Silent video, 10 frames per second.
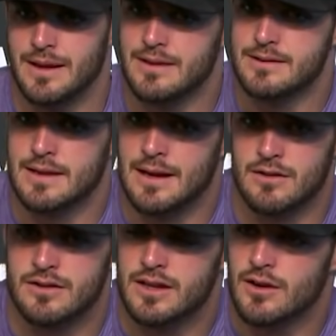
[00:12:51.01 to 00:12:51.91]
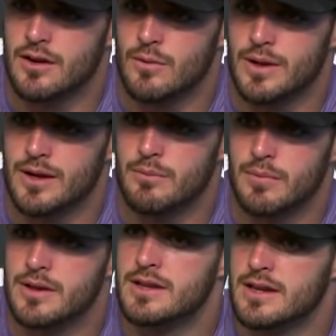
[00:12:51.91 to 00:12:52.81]
That doesn't guarantee you're going to win,
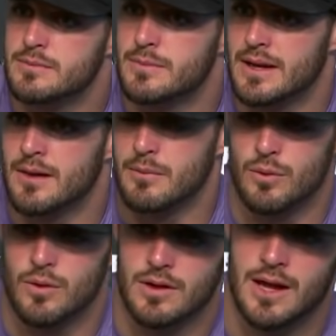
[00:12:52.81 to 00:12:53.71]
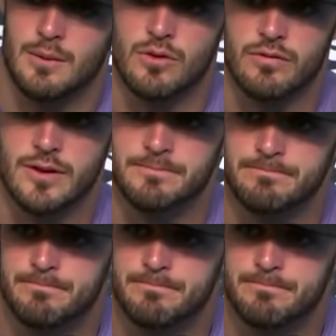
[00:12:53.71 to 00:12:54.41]
but it does make coming to work a lot more fun.